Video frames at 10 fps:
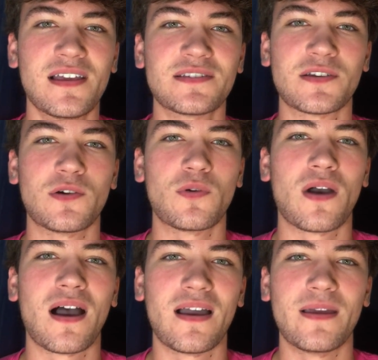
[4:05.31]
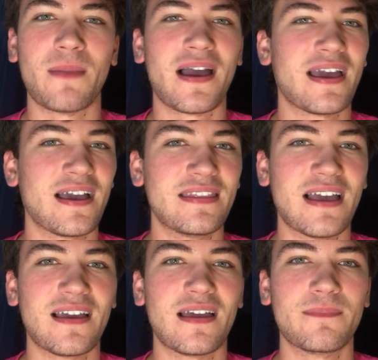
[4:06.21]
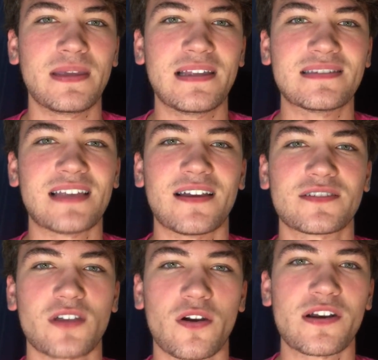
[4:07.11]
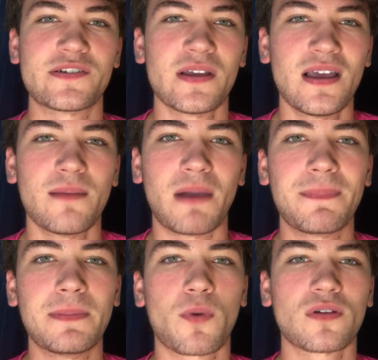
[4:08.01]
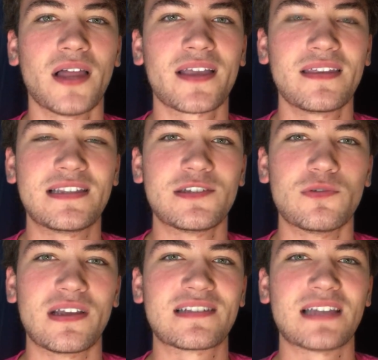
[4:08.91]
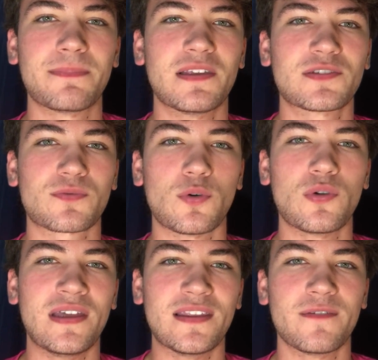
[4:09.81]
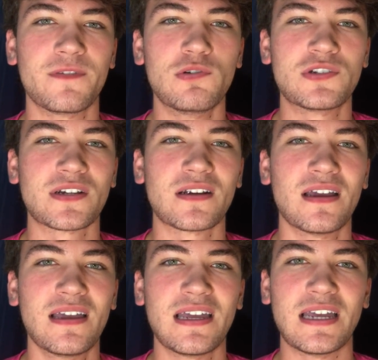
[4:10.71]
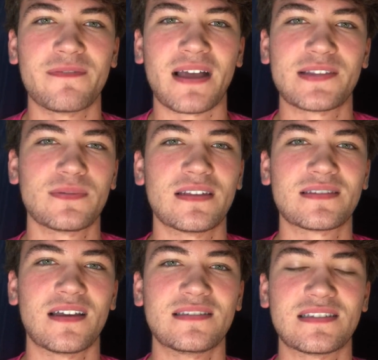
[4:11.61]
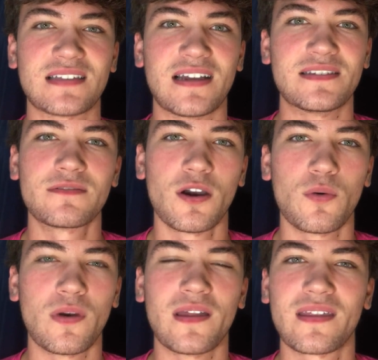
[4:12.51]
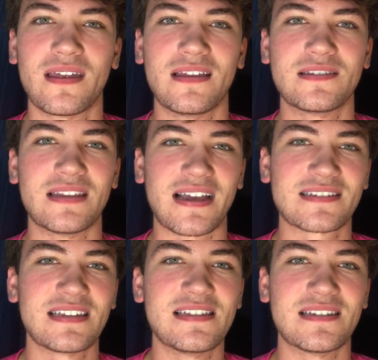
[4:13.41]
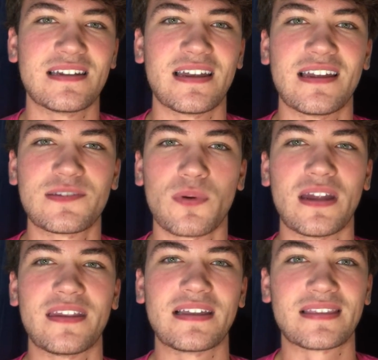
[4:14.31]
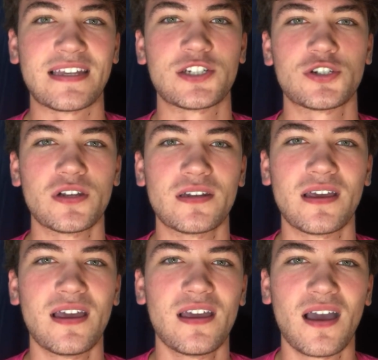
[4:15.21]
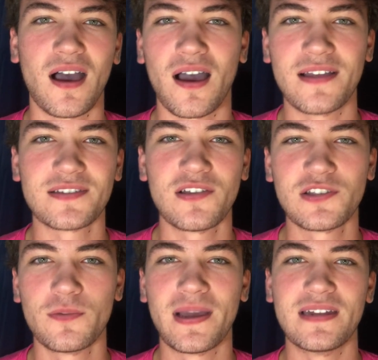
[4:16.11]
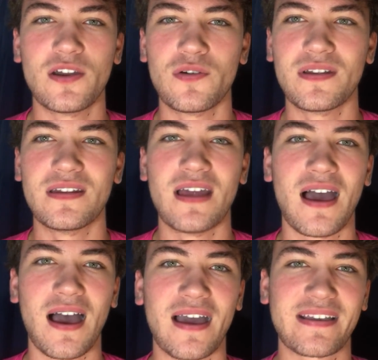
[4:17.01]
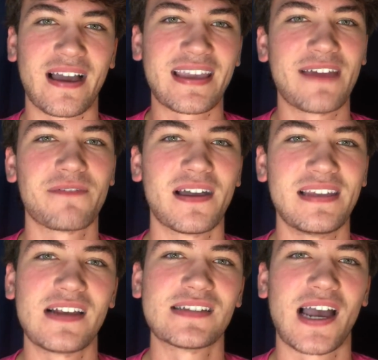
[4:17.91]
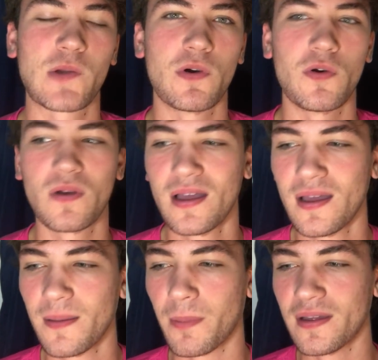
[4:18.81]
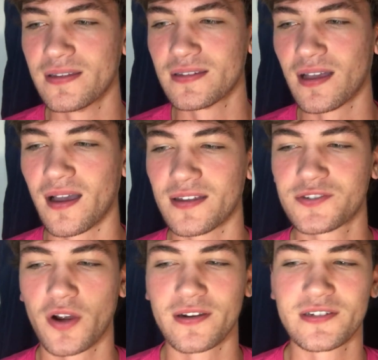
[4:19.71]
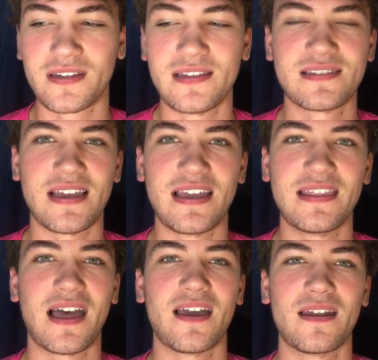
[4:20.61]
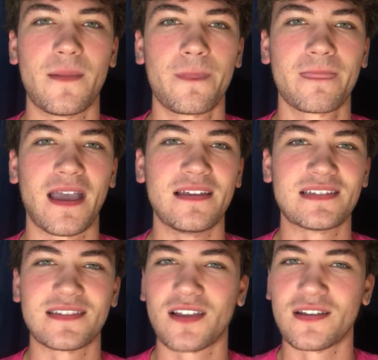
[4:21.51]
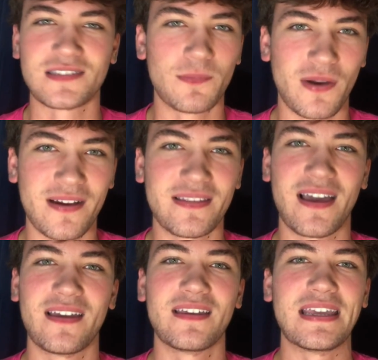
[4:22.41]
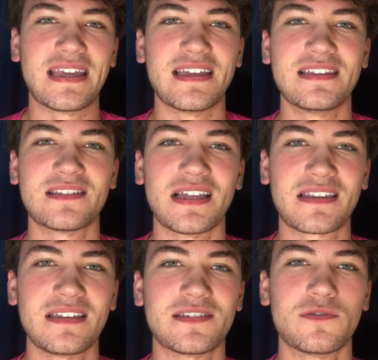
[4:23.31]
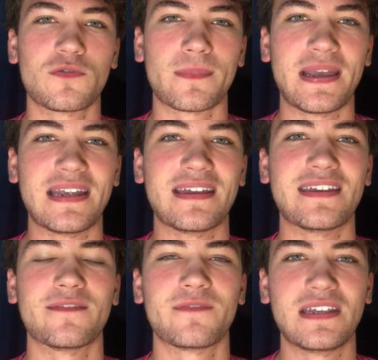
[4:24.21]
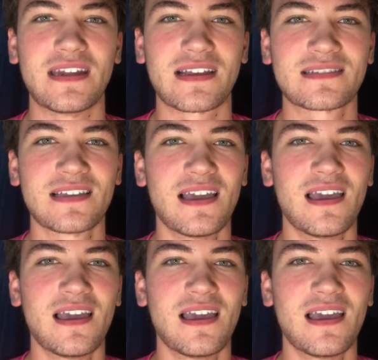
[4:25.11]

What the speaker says: So in my head, that means that Saric might be more likely to accept this role in the future if that's what the Suns decide to go with into next season, and it's one I think they should. It's also been noted, I can't find the exact quote, but Saric did say that, at least I saw it somewhere, that he is likely to remain in Phoenix.